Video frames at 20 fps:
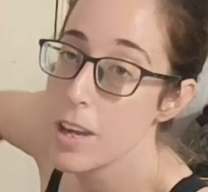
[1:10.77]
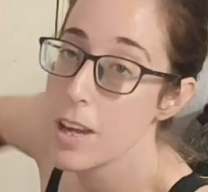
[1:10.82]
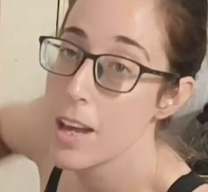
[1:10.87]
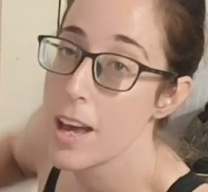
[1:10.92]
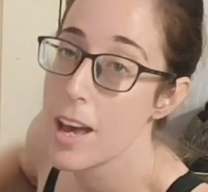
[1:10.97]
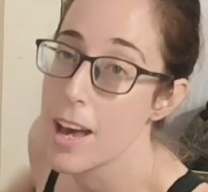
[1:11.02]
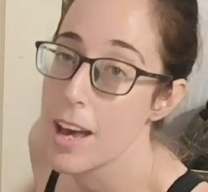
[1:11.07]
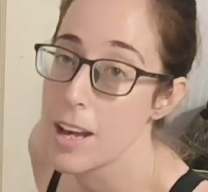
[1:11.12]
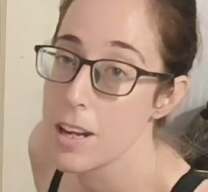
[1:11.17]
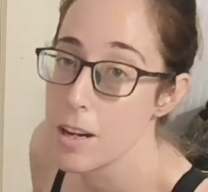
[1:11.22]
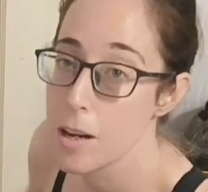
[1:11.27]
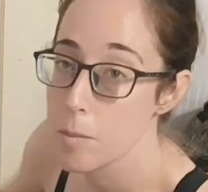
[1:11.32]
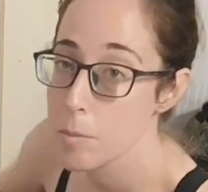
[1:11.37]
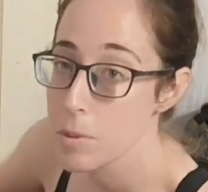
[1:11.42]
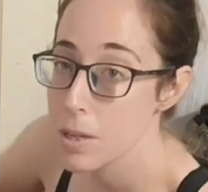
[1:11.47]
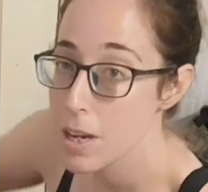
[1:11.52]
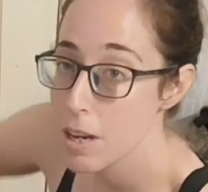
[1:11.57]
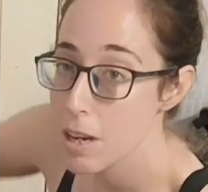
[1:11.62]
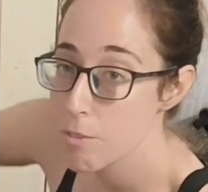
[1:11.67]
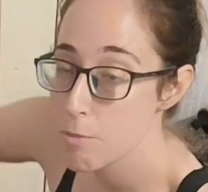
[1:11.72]
And I'm going to
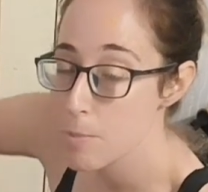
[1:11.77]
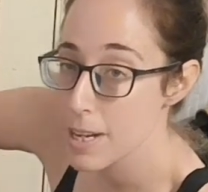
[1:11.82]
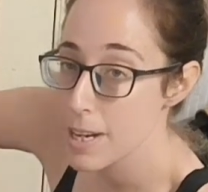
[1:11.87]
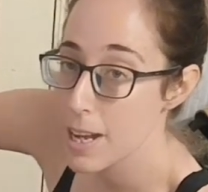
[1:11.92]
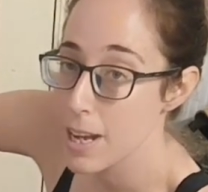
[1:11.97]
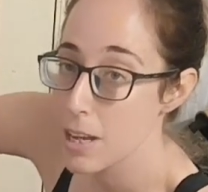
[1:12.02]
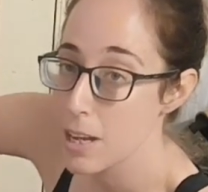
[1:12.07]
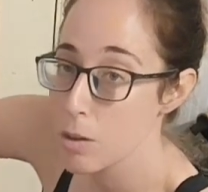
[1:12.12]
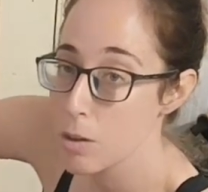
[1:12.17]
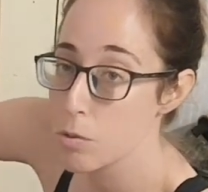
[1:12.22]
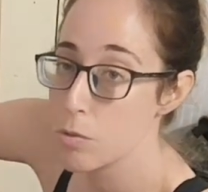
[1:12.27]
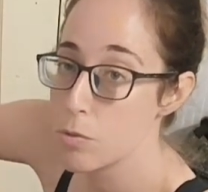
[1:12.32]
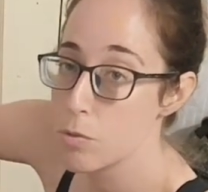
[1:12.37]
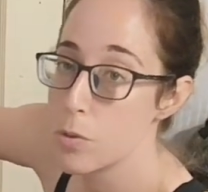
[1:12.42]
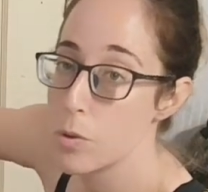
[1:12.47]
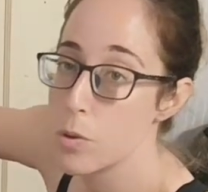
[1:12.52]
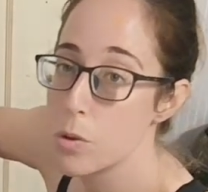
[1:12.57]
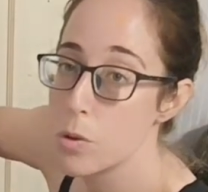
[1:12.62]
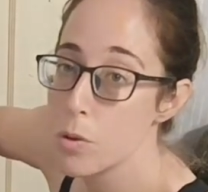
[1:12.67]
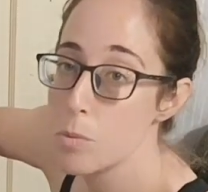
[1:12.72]
have mine angled
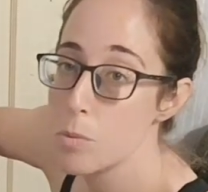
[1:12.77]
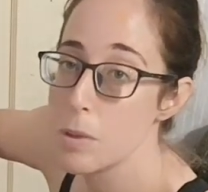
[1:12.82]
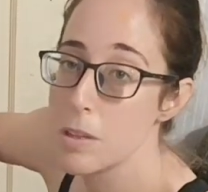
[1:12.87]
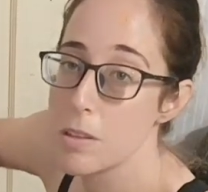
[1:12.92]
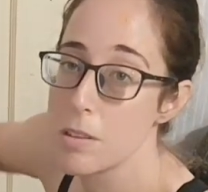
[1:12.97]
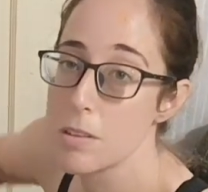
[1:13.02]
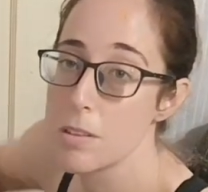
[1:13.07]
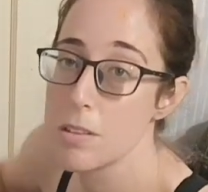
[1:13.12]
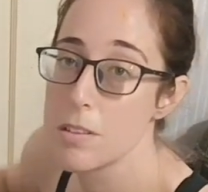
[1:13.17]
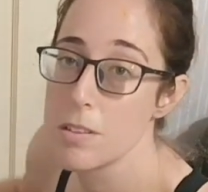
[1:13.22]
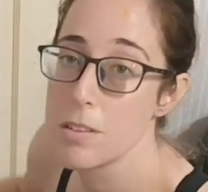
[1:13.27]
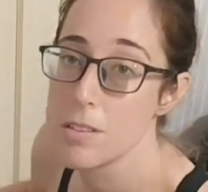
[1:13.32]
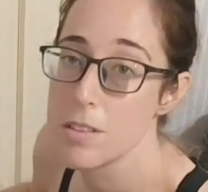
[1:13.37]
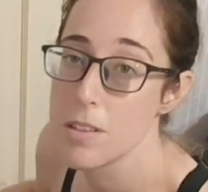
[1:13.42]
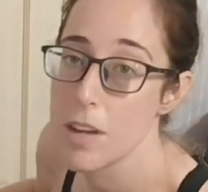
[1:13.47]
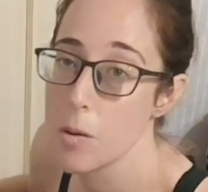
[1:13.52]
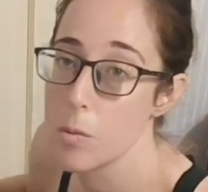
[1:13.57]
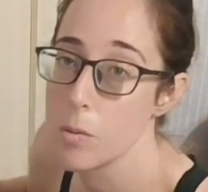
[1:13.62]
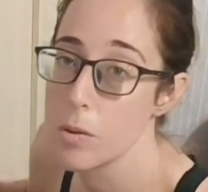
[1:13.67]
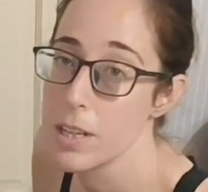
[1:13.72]
forward because I
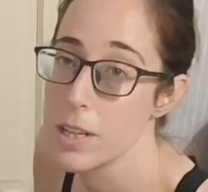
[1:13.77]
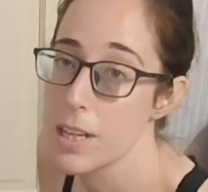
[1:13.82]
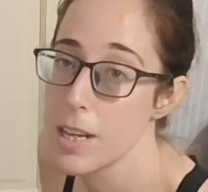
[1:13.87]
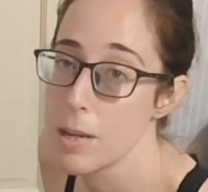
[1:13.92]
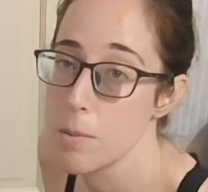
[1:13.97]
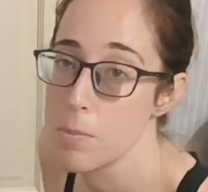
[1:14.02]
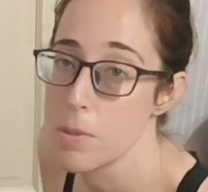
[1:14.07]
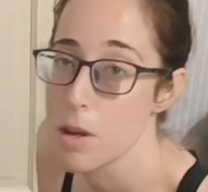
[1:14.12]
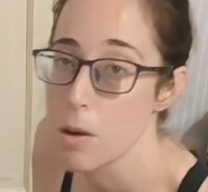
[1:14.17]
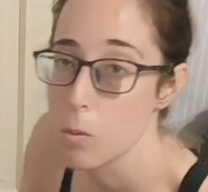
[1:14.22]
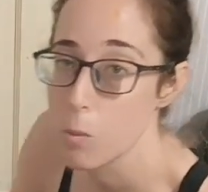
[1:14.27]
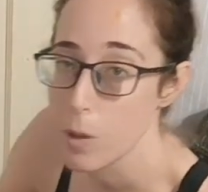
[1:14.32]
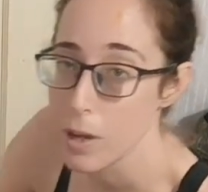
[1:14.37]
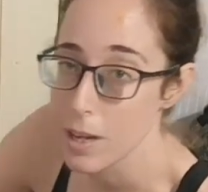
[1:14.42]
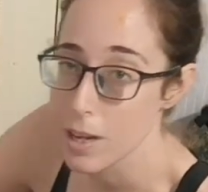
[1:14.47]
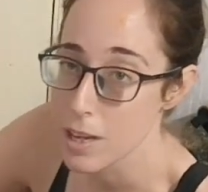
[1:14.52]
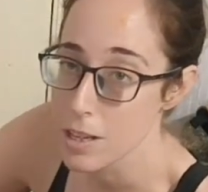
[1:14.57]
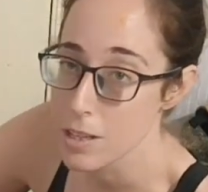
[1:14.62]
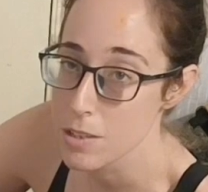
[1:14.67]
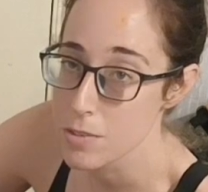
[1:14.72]
want to keep that weight
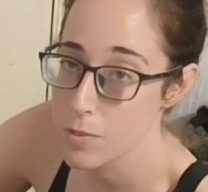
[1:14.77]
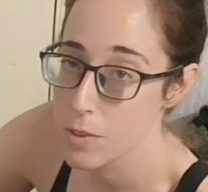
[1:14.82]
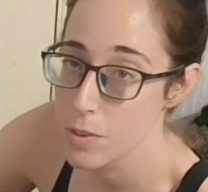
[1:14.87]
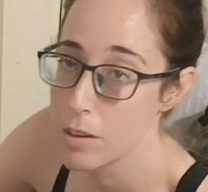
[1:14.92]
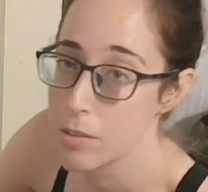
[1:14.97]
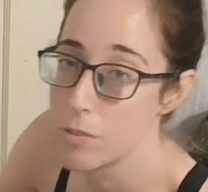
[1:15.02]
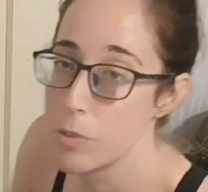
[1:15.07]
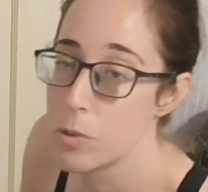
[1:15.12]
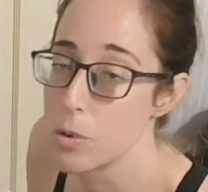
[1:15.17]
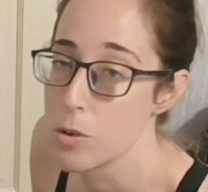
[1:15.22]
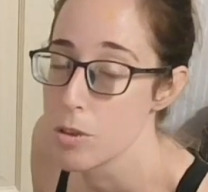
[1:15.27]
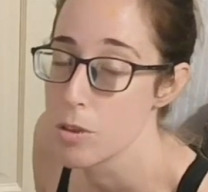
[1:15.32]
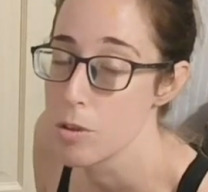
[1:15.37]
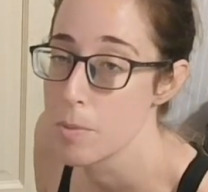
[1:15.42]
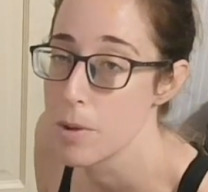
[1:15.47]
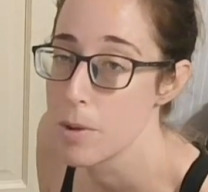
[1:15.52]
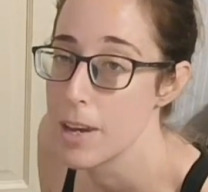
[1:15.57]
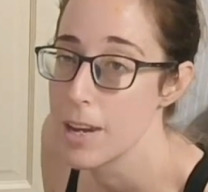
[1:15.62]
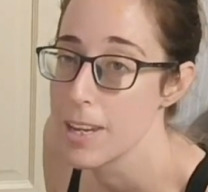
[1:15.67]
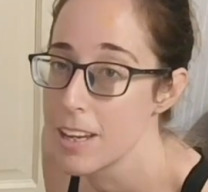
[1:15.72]
as far forward on the
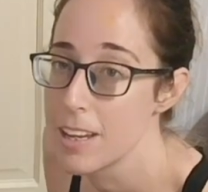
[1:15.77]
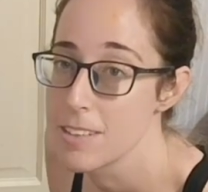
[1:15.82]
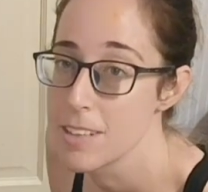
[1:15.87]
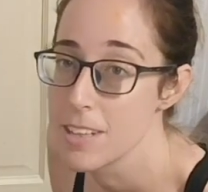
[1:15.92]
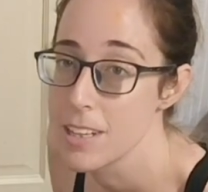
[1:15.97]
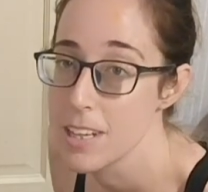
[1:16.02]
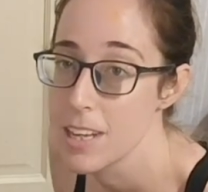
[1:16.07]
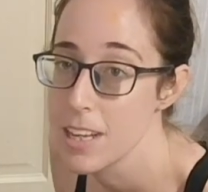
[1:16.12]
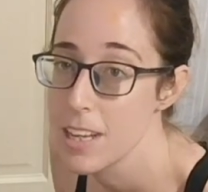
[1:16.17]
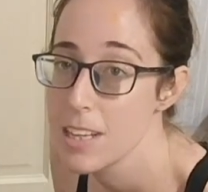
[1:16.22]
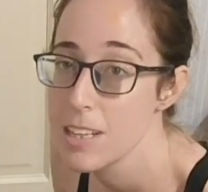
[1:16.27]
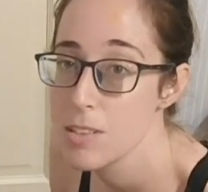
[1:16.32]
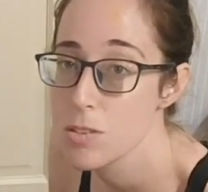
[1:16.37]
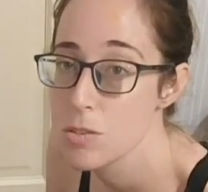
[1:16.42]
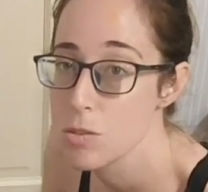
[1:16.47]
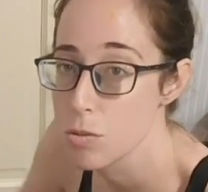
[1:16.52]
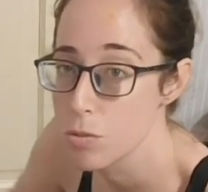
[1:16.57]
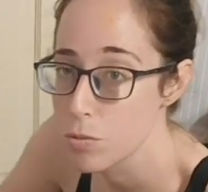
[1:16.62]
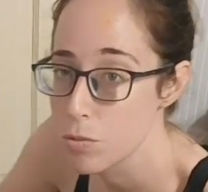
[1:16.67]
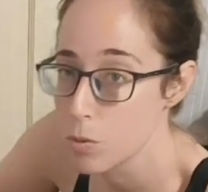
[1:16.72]
bike as I can. So
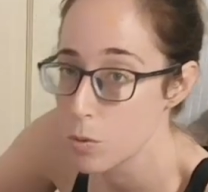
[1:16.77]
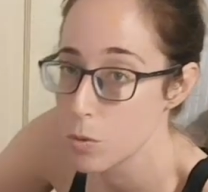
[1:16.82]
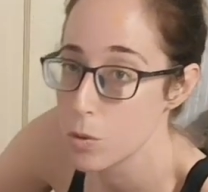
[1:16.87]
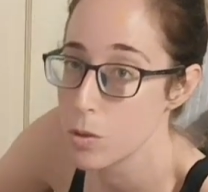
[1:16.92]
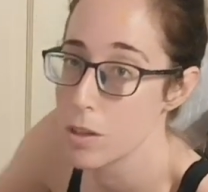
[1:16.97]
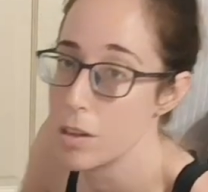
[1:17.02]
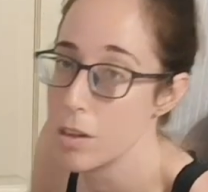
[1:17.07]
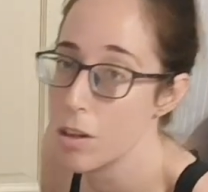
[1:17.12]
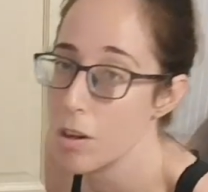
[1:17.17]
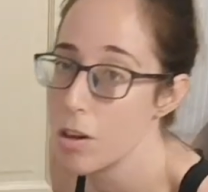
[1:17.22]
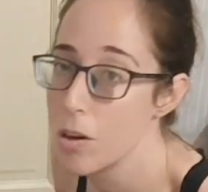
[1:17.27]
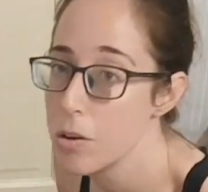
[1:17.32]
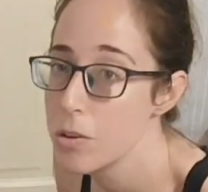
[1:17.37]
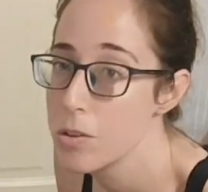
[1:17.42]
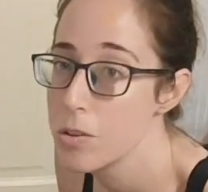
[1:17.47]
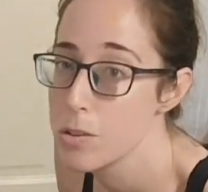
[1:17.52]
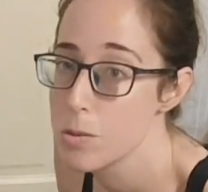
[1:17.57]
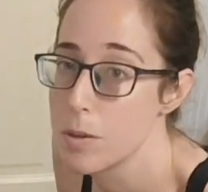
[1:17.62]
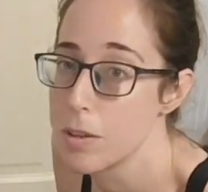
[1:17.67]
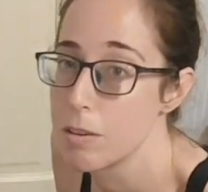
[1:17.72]
forward and low is
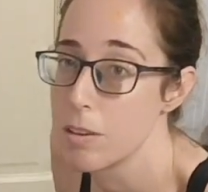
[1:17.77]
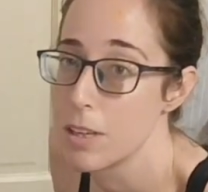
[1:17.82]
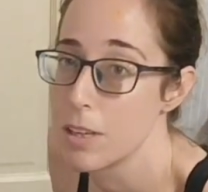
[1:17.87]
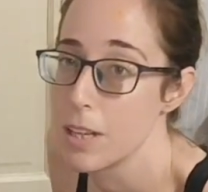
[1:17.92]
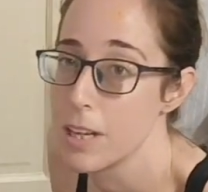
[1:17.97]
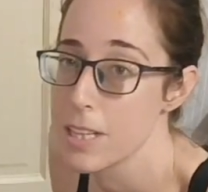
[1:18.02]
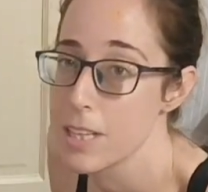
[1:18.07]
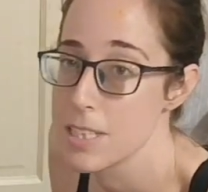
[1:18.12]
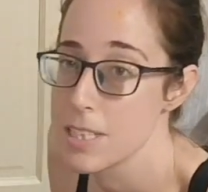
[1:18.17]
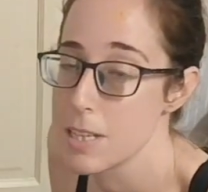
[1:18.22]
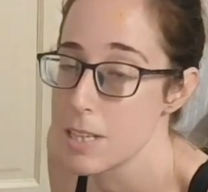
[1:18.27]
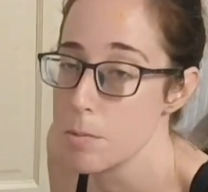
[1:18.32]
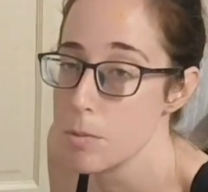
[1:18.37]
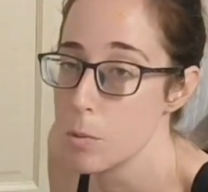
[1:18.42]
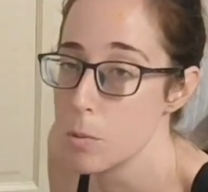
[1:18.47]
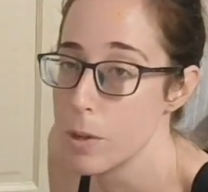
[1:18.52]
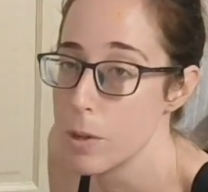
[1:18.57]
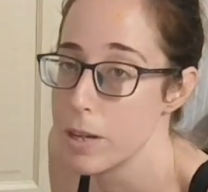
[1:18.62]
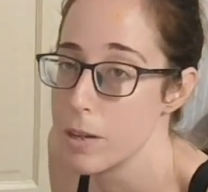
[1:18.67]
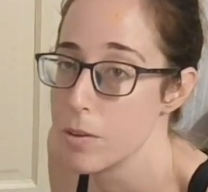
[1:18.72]
where I like to keep the
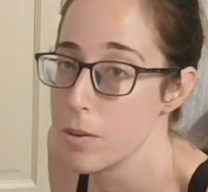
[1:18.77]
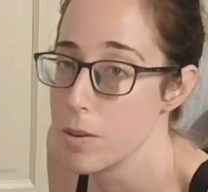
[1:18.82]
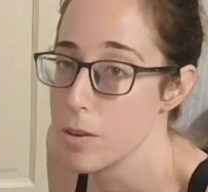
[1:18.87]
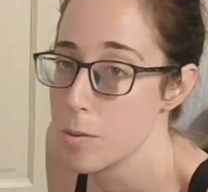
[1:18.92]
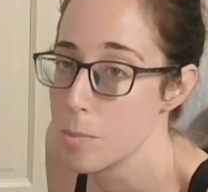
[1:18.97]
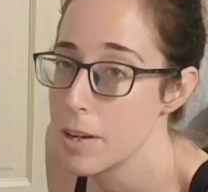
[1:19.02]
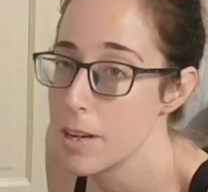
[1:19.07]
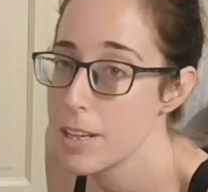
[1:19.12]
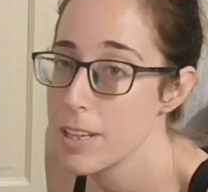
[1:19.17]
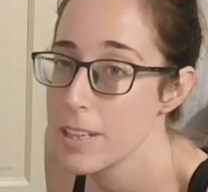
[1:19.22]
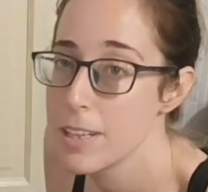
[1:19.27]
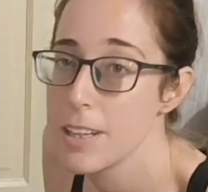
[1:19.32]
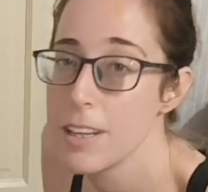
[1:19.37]
weight on the bike.